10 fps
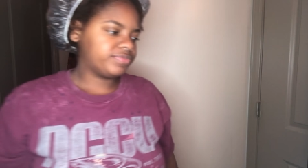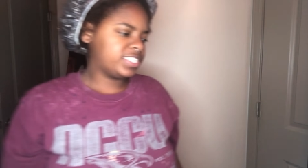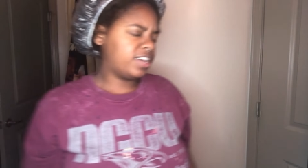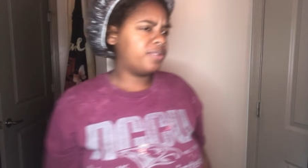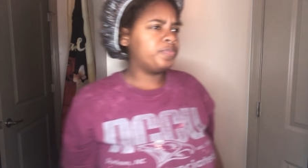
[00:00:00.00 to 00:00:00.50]

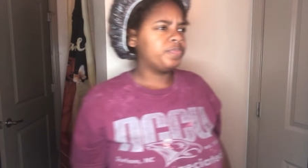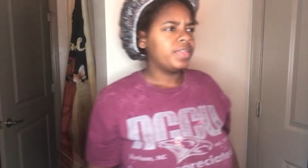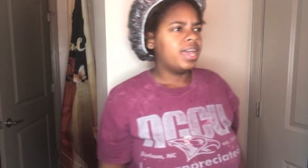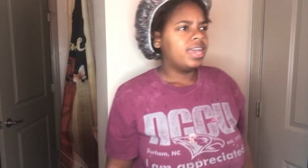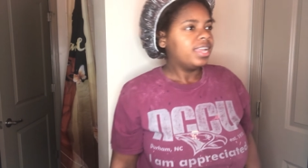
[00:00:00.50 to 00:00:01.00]
So
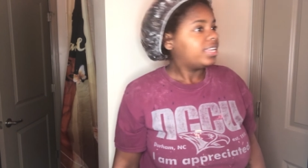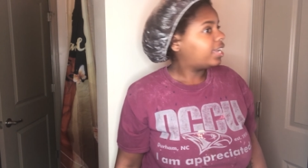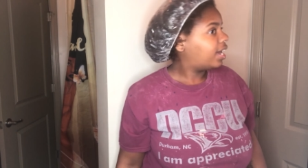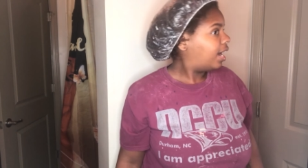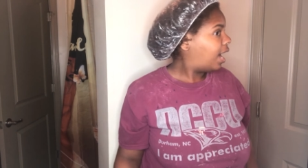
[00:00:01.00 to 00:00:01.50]

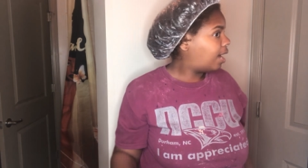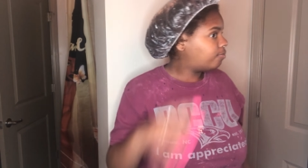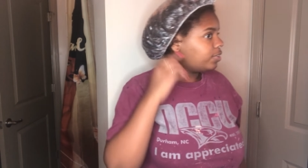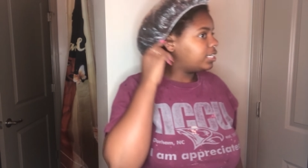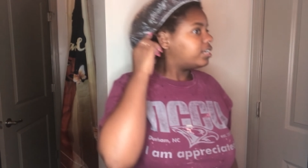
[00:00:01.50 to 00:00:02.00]
yeah,
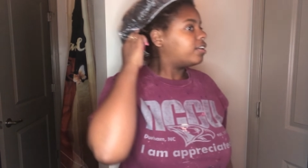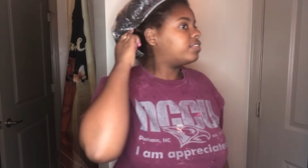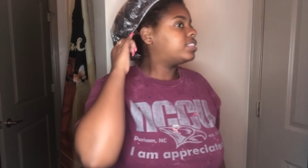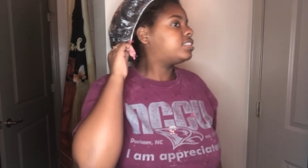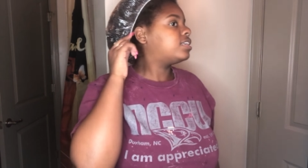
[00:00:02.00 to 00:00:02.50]
I'm really
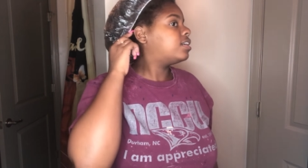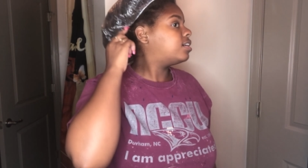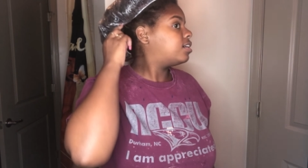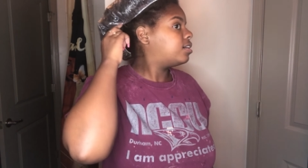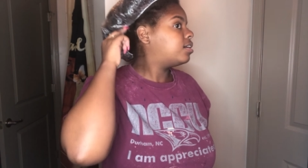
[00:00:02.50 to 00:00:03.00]
nervous.
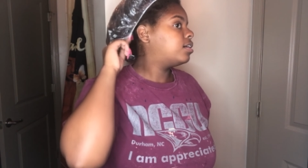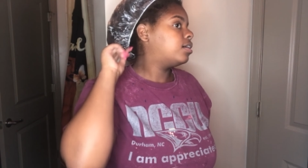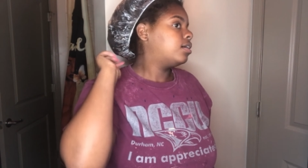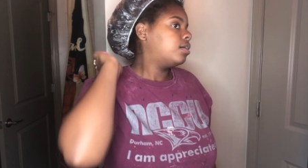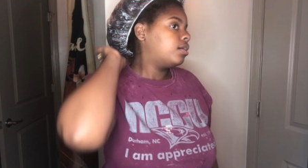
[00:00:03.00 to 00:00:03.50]

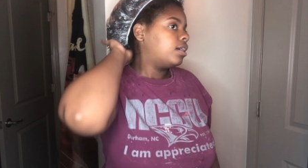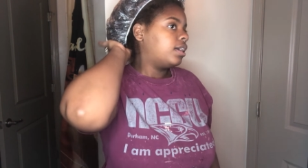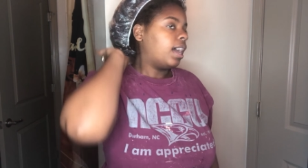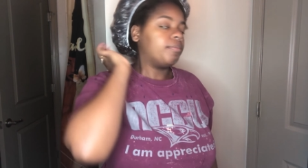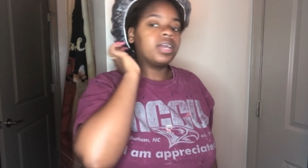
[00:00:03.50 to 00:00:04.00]

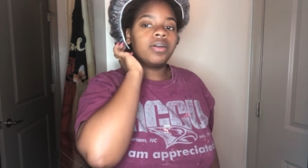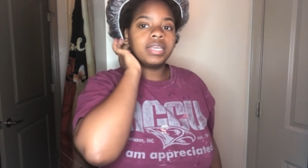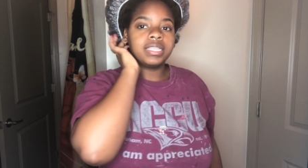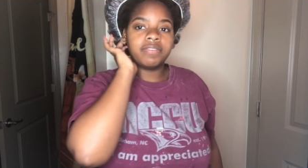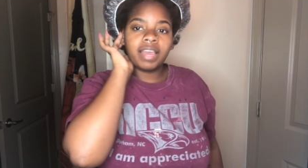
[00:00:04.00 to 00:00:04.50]
I'm gonna go
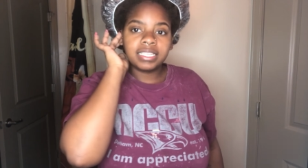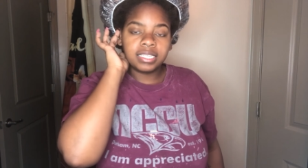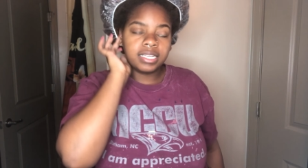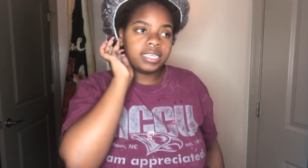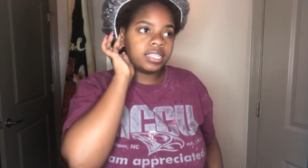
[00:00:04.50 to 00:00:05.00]
get the
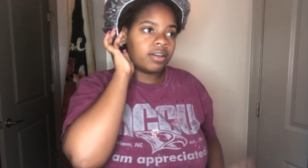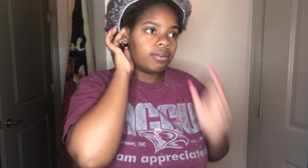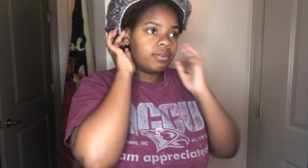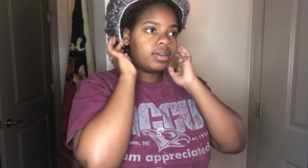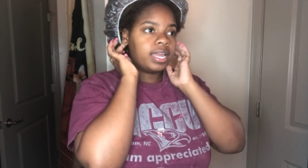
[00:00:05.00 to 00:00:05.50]
Vaseline
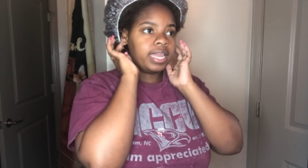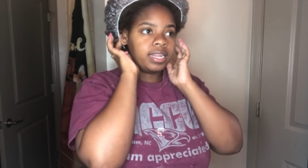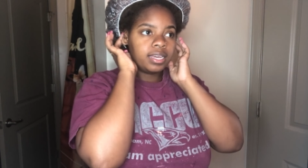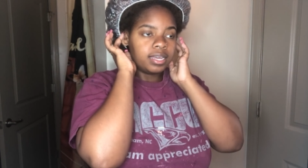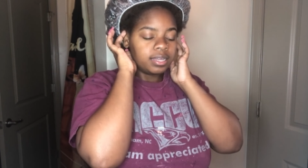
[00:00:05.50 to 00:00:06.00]
though and
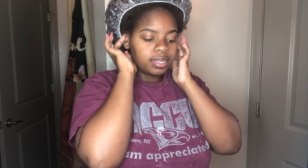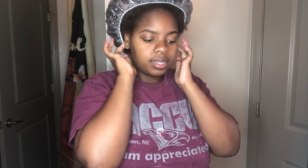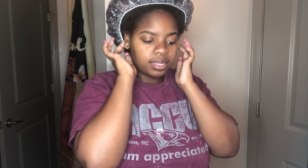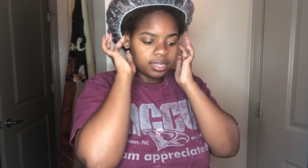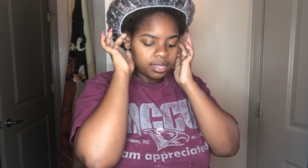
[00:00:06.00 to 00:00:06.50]
uh,
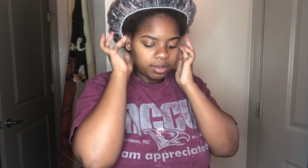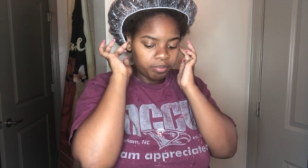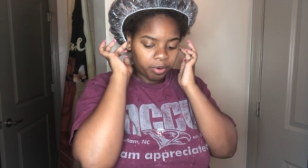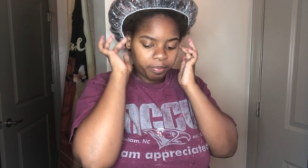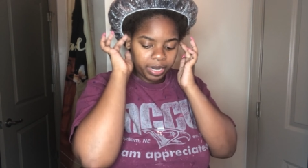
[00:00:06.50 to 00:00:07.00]

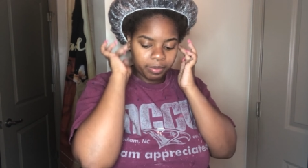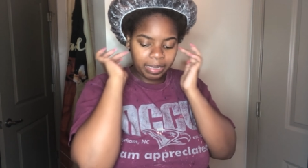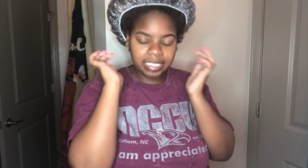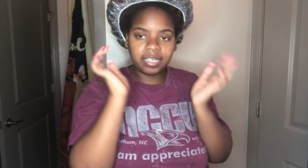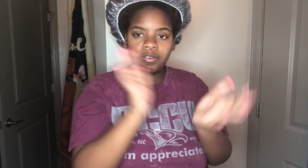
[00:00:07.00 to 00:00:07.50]
prepare
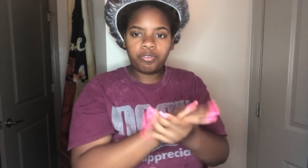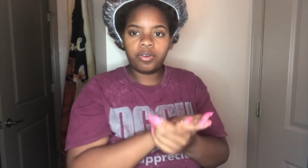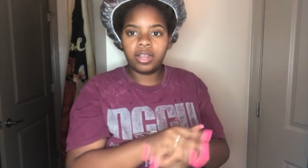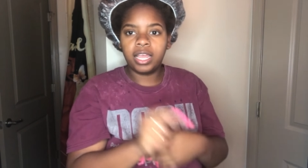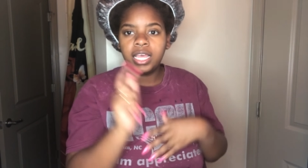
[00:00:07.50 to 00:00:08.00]
myself
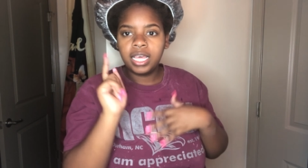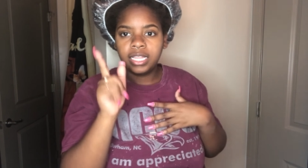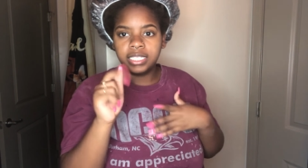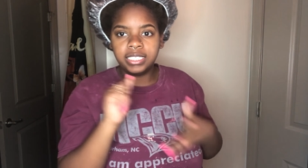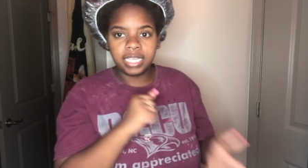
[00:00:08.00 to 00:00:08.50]
for
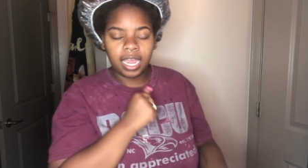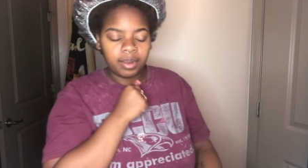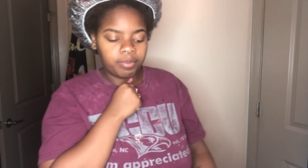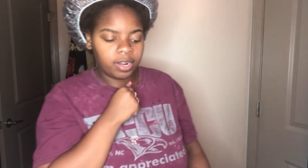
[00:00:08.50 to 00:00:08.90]
the dyeing